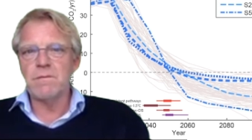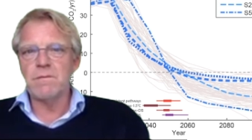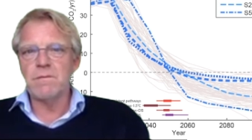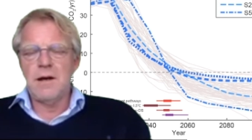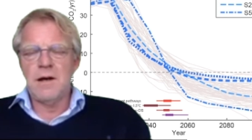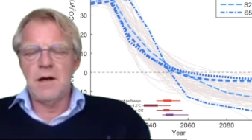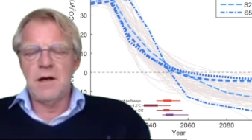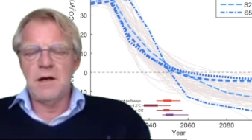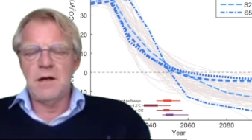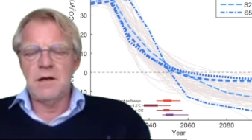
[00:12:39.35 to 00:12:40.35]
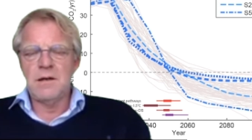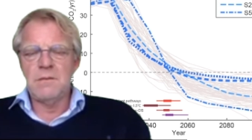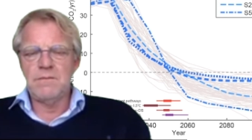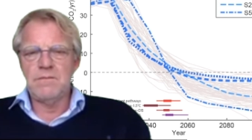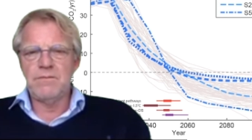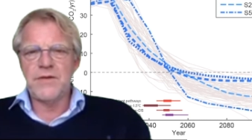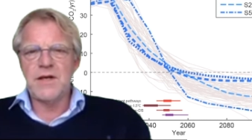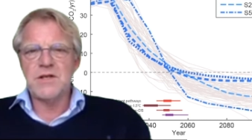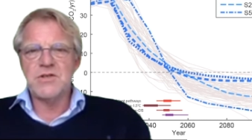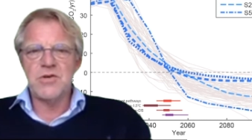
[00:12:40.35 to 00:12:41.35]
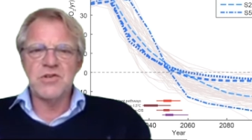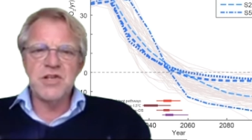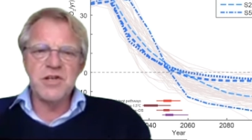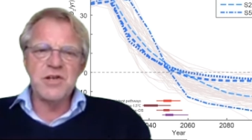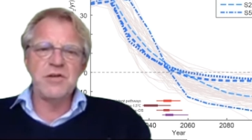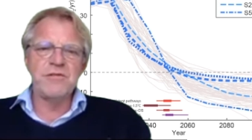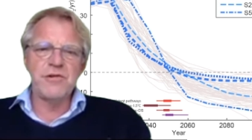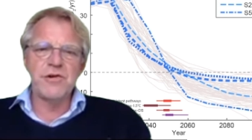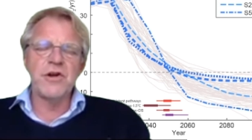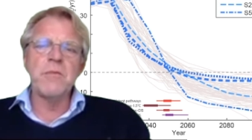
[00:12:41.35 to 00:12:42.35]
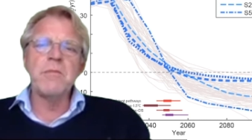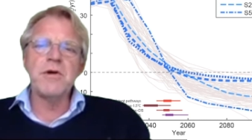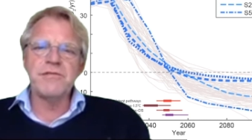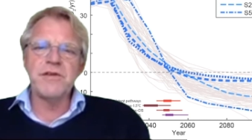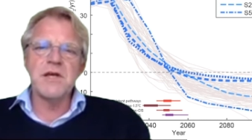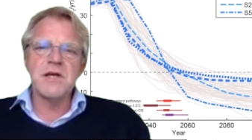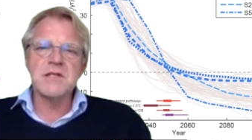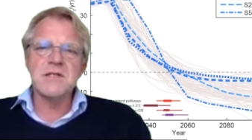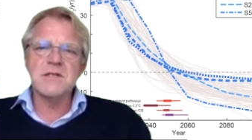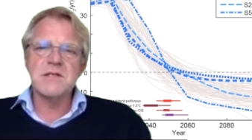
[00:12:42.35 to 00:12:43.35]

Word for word: uh, to continue for a number of years